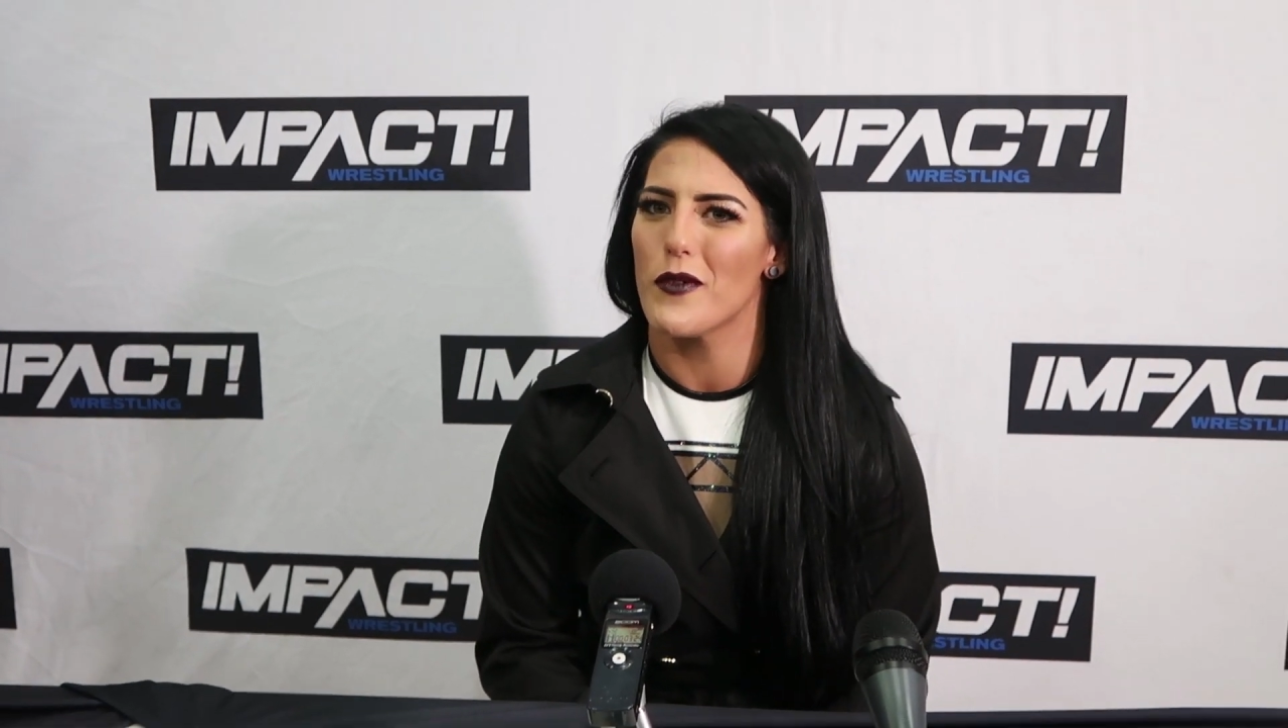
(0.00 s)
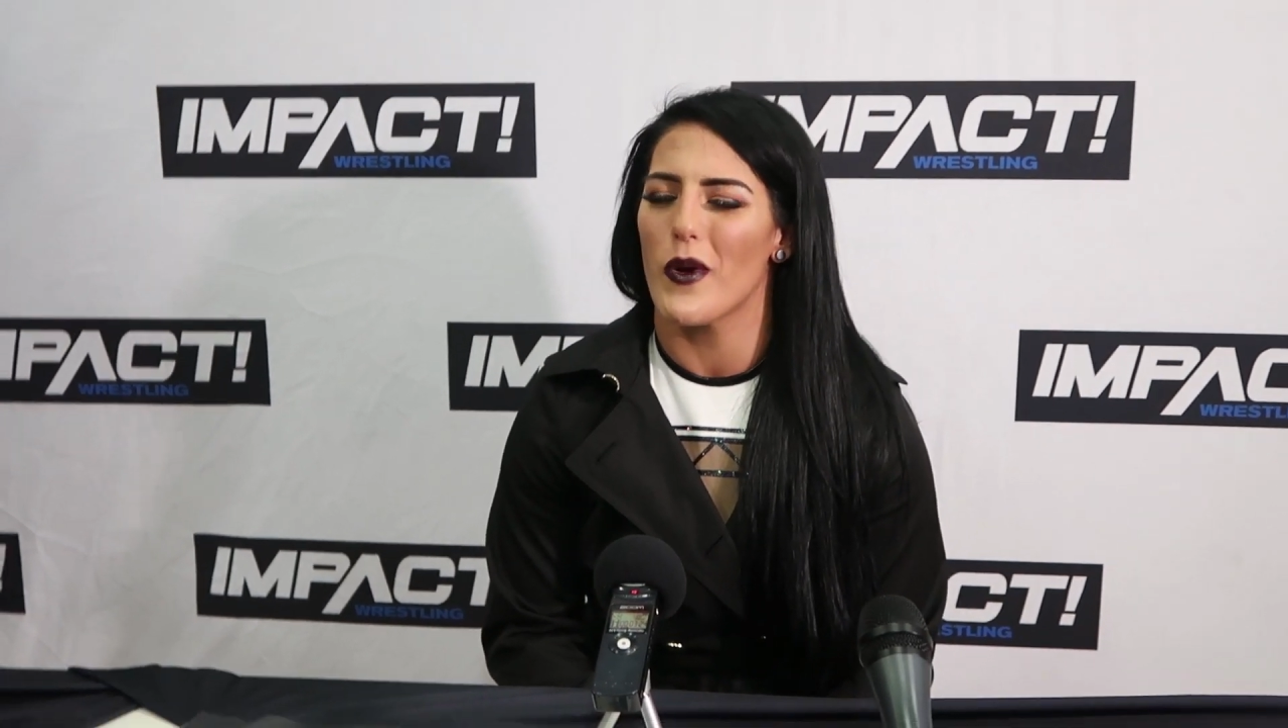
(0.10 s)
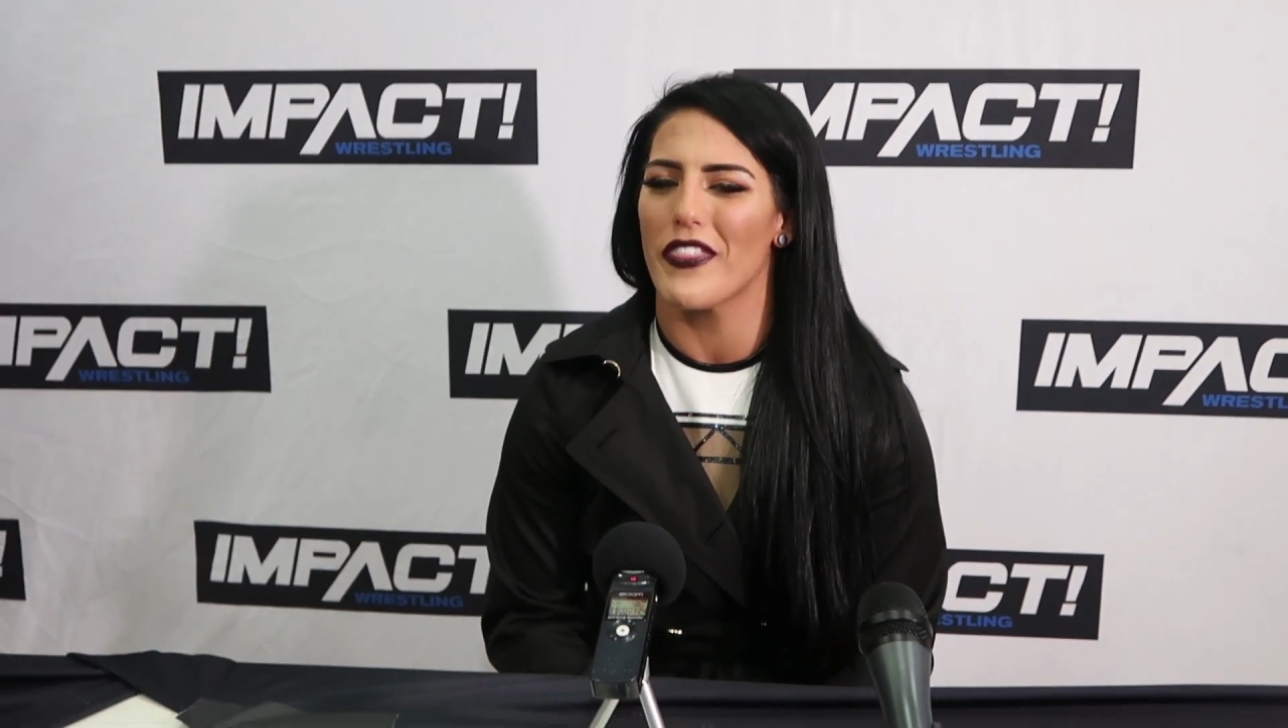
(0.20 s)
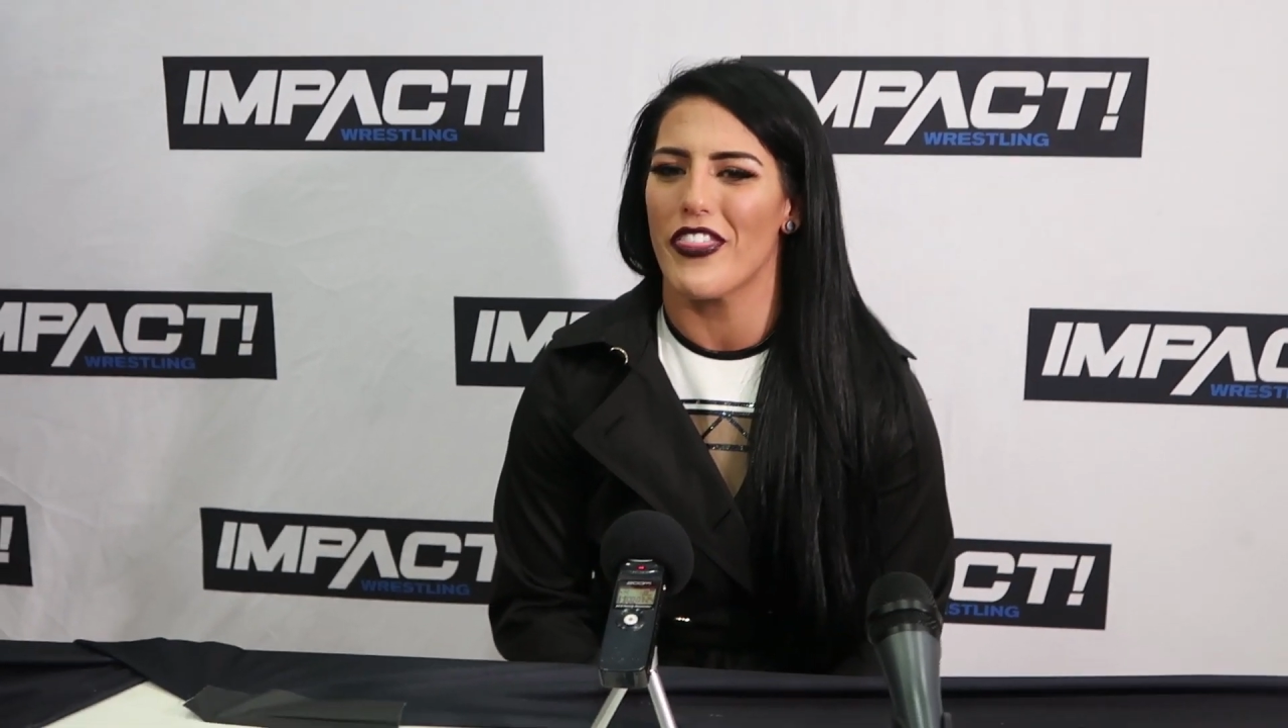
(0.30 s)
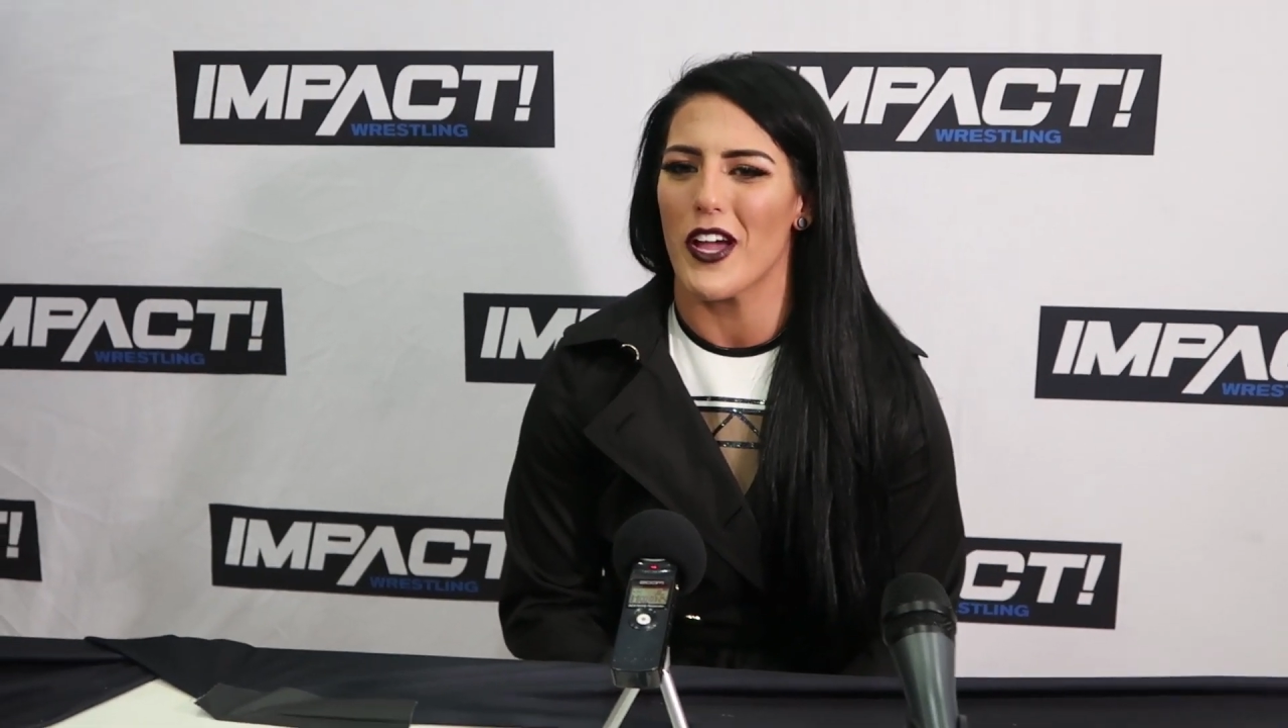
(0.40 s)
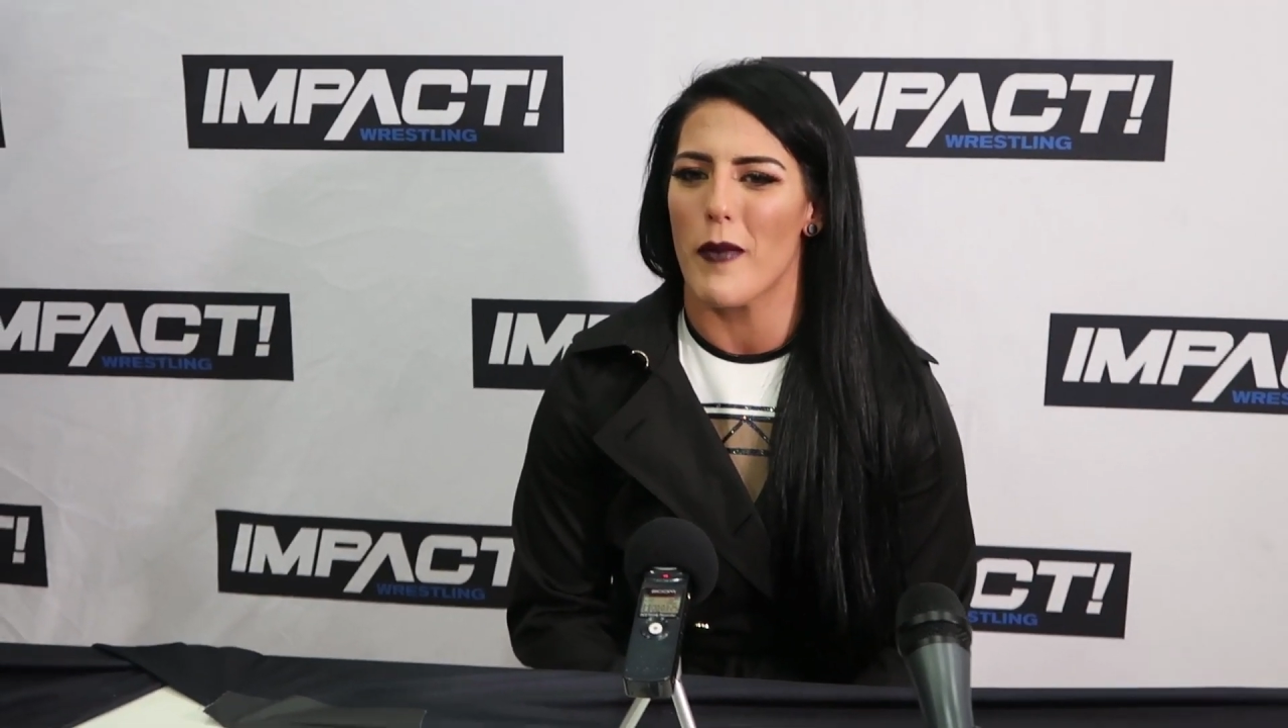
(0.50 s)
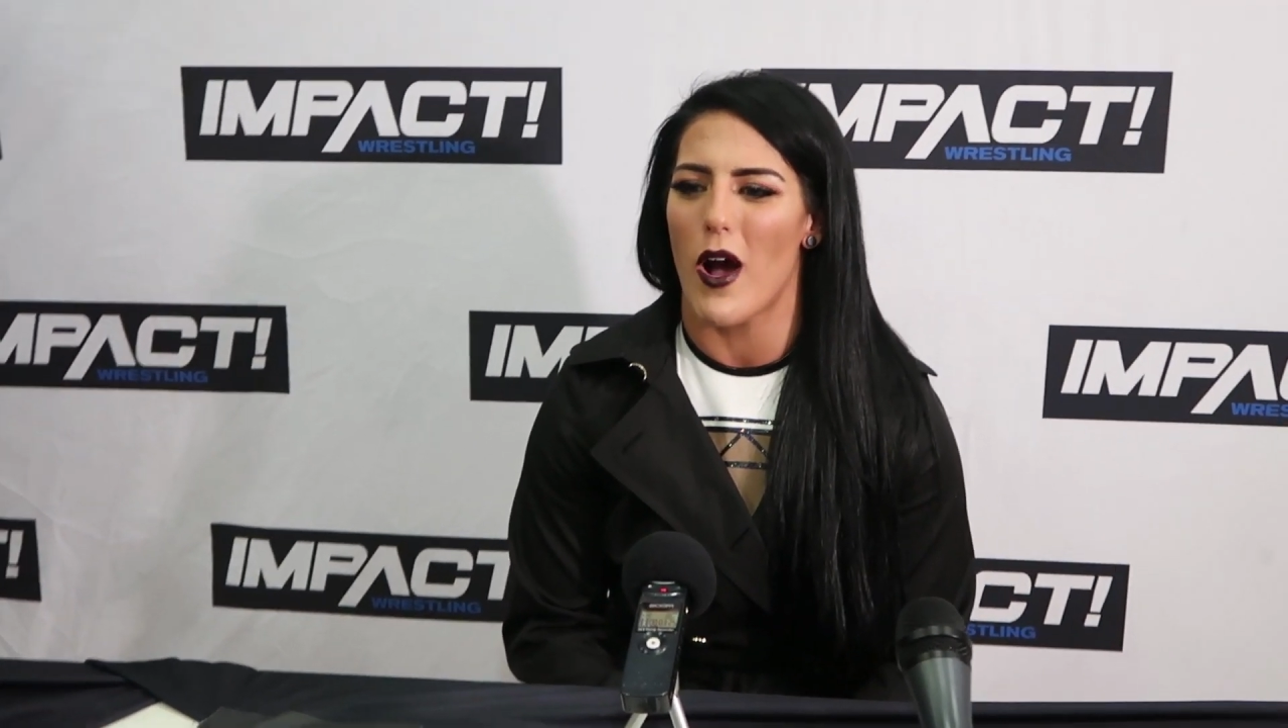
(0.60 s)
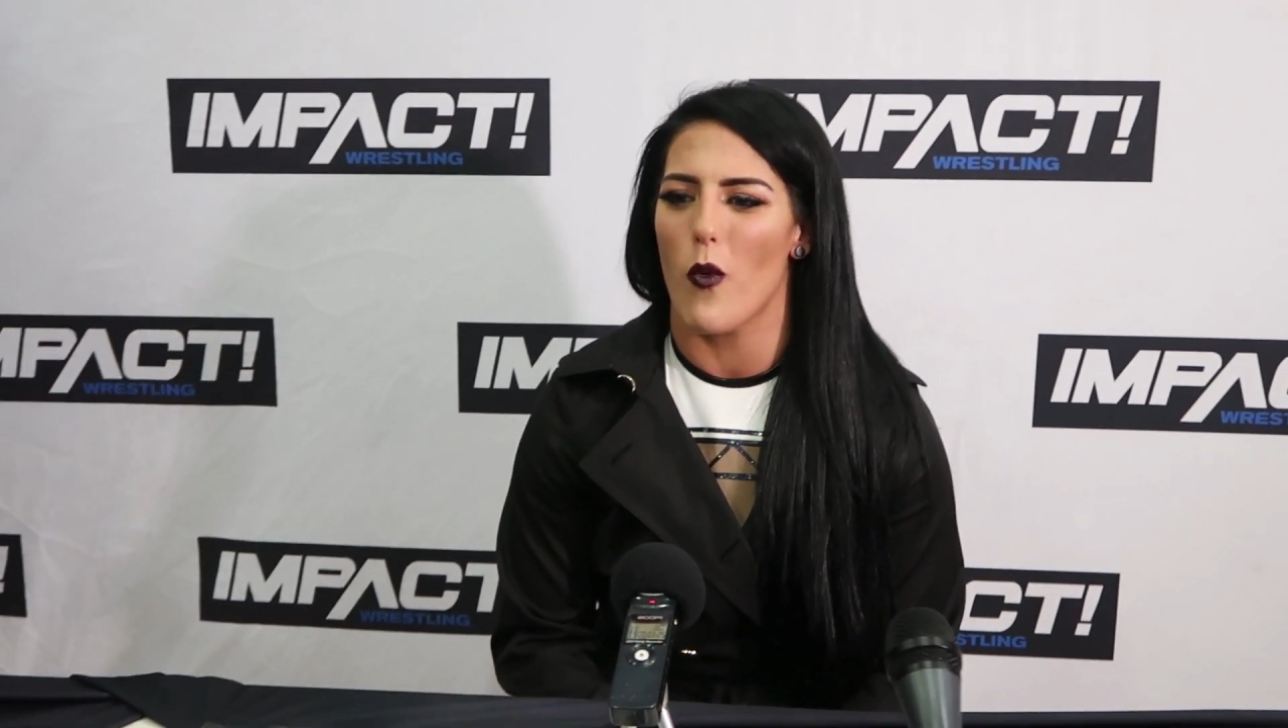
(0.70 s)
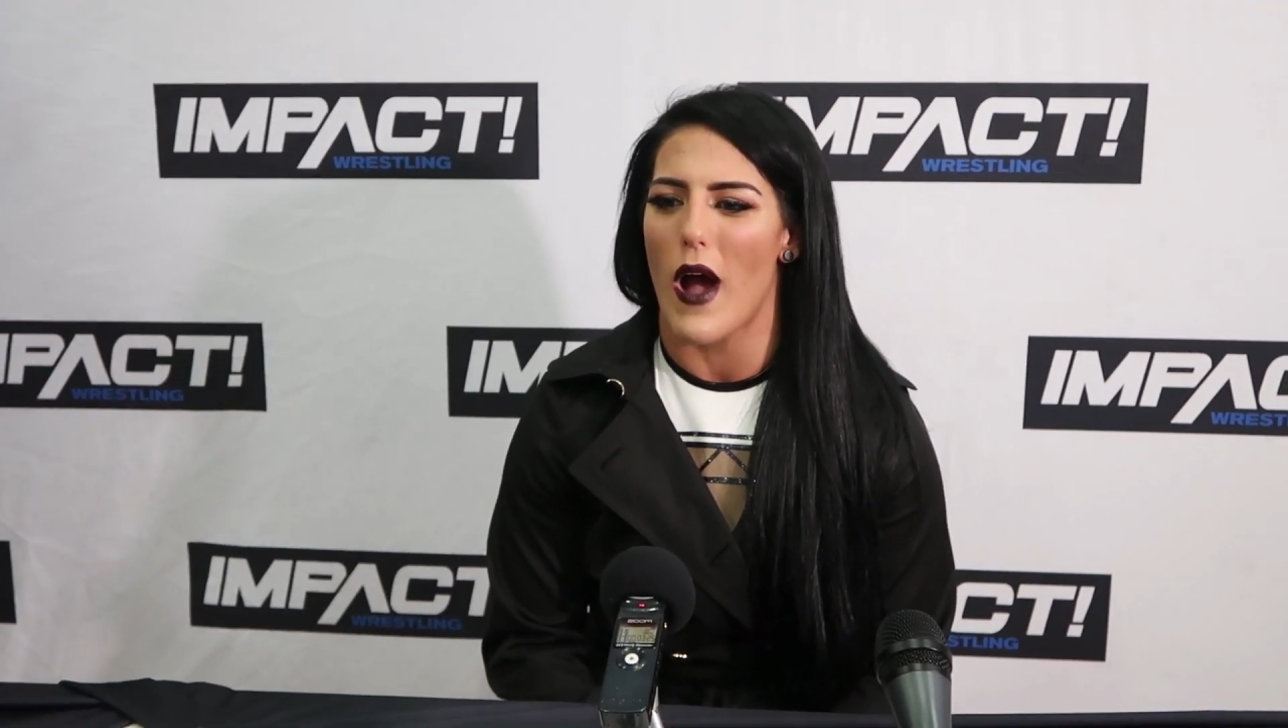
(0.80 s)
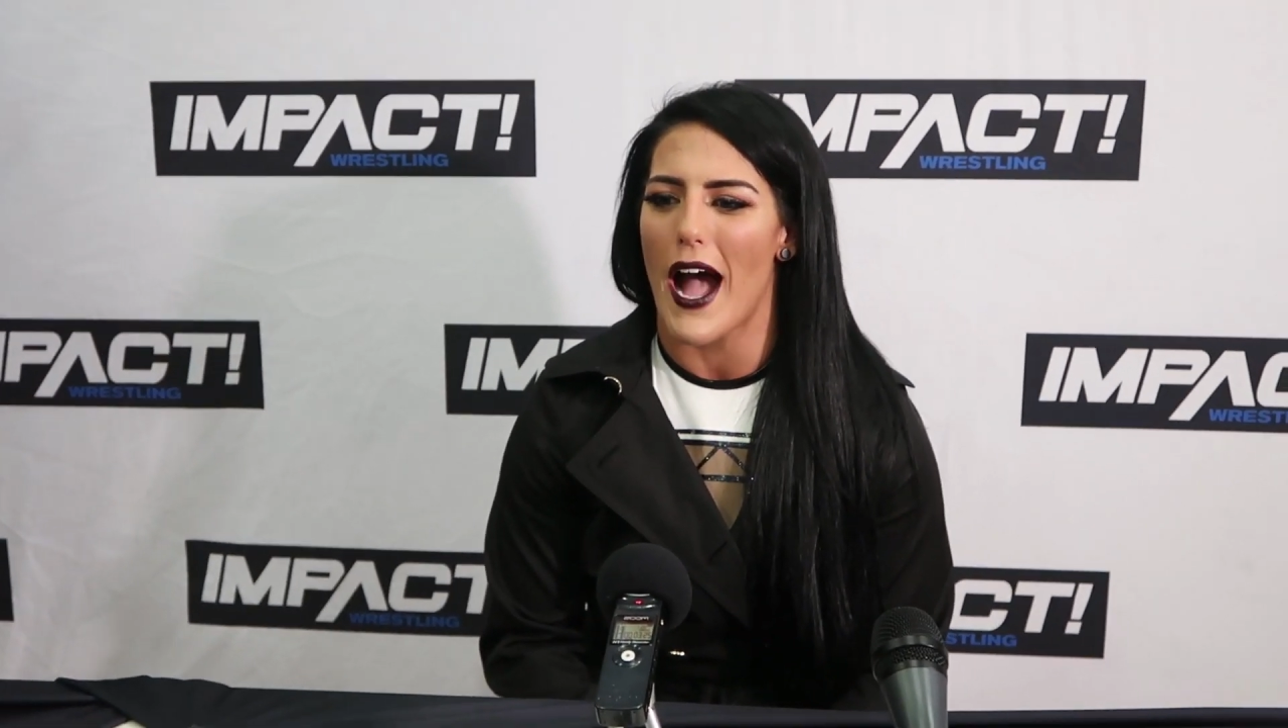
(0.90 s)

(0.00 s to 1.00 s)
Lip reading: One thing about